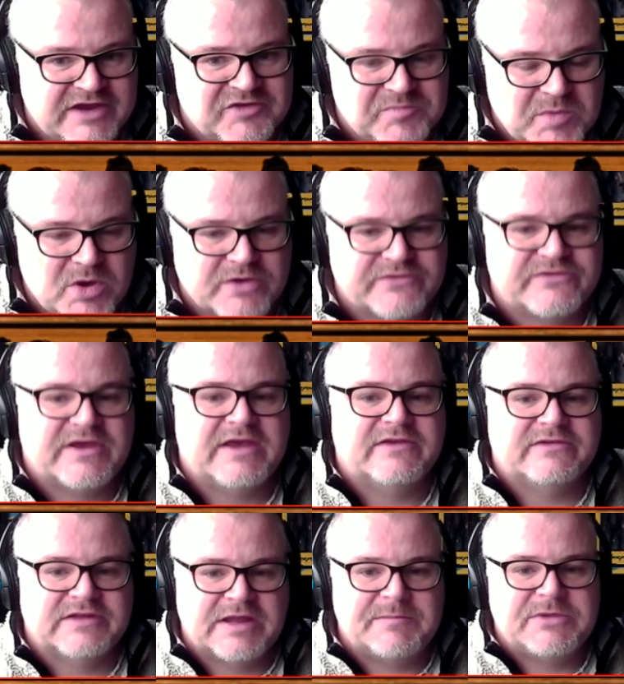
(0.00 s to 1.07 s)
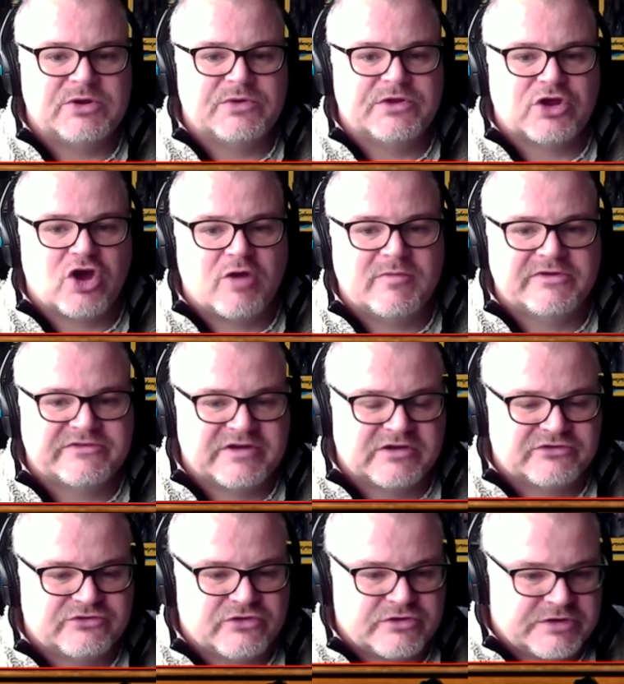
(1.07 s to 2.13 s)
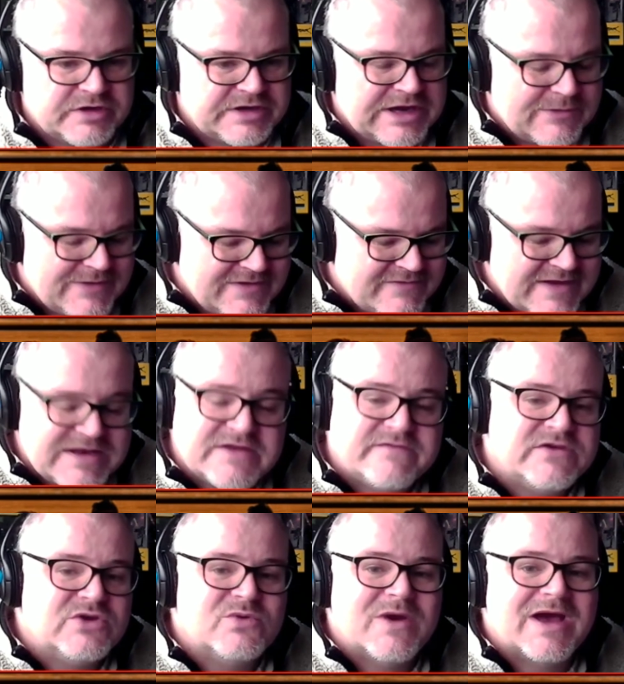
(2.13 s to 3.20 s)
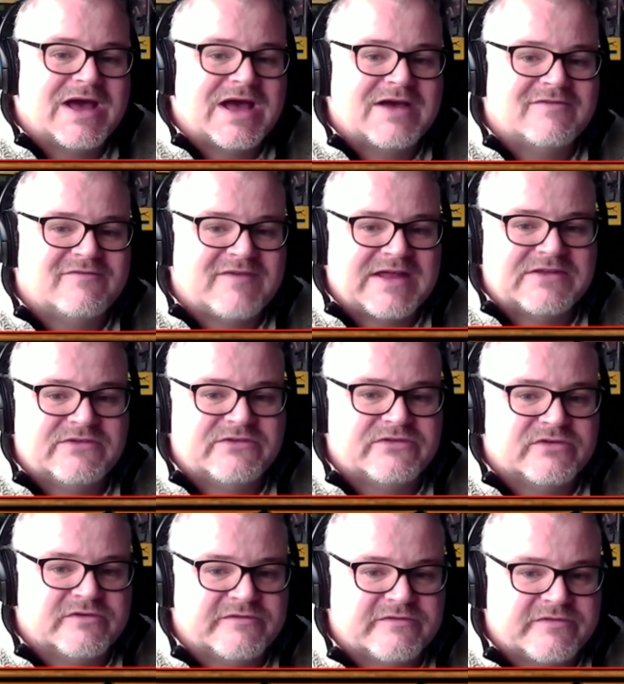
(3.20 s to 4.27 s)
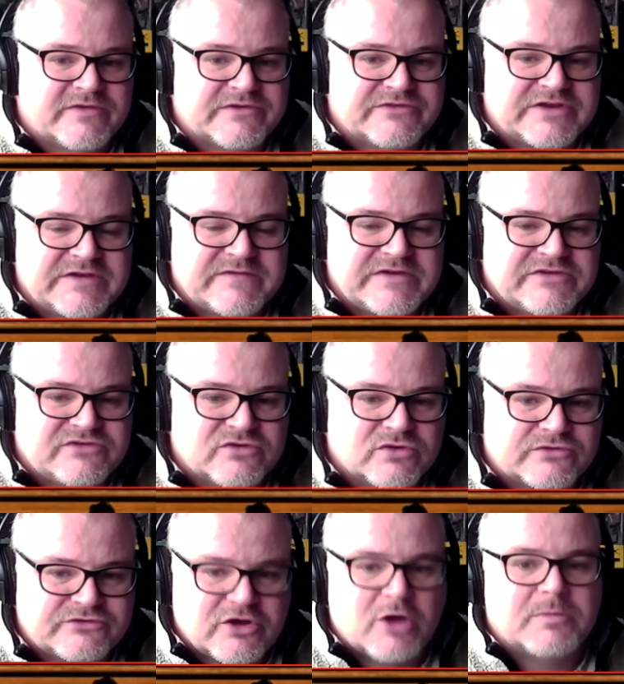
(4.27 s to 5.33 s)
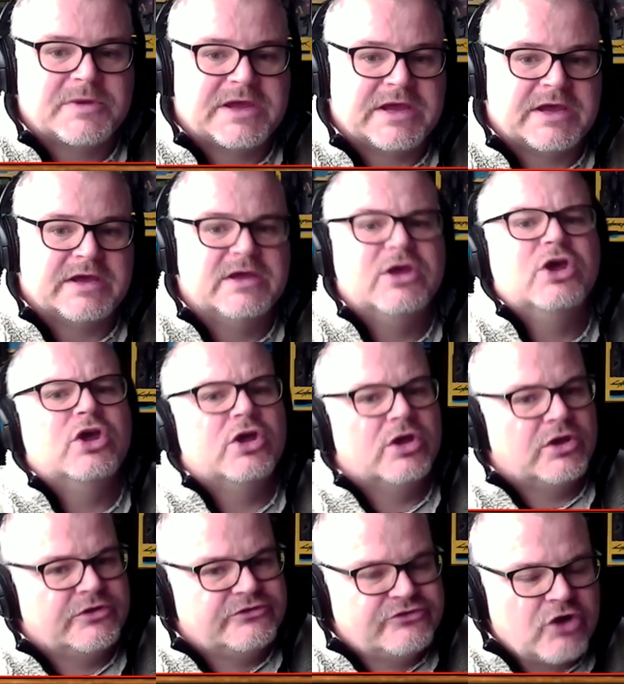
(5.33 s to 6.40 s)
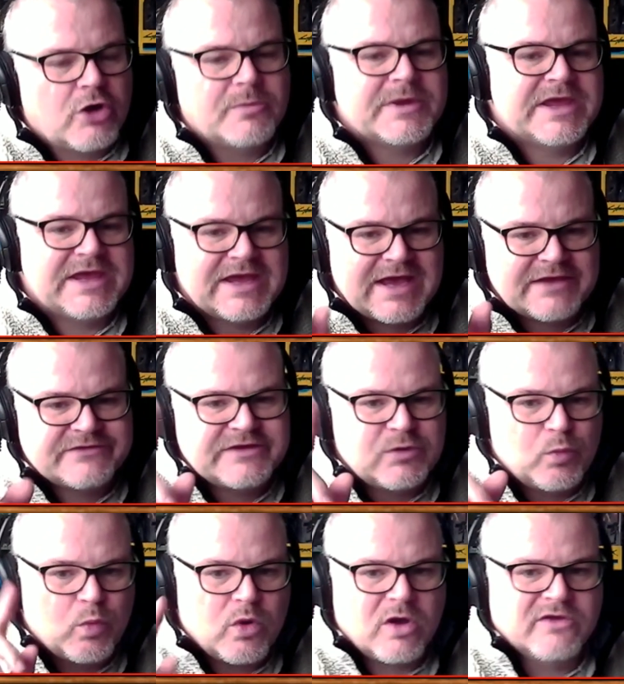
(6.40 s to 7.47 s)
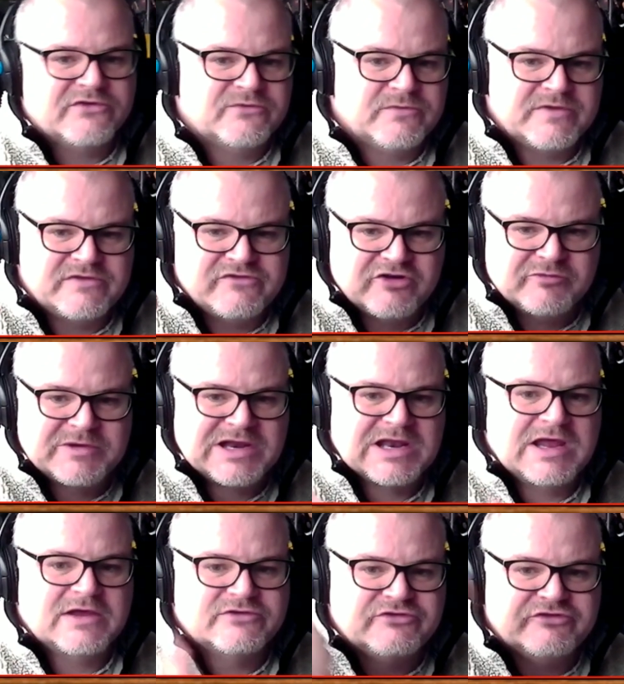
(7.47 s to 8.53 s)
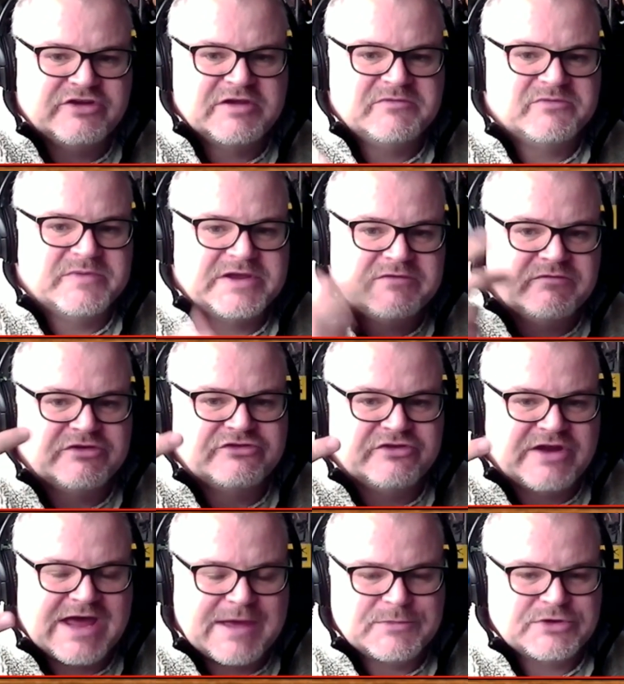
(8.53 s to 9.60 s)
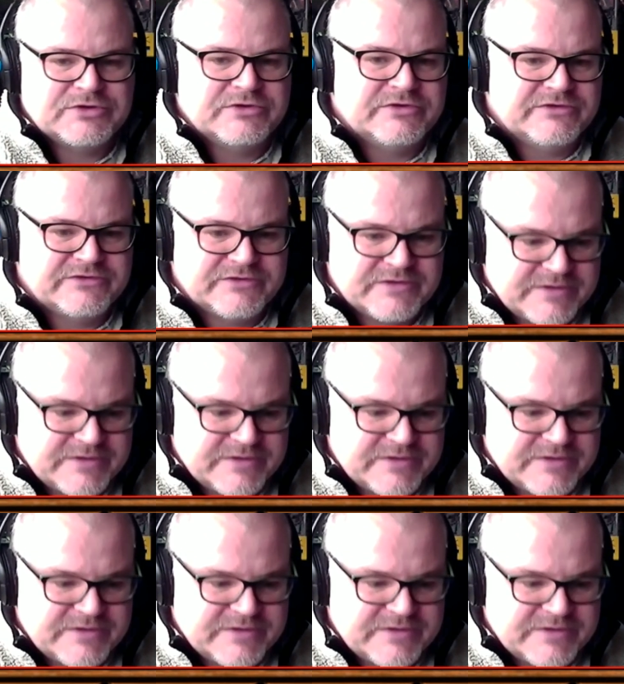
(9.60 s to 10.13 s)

next box sets, let me know in the comments and I'll show you. Now, if any of you are fans of the TV show Top Gear, Top Gear as it was with Jeremy Clarkson, James May and Richard Hammond,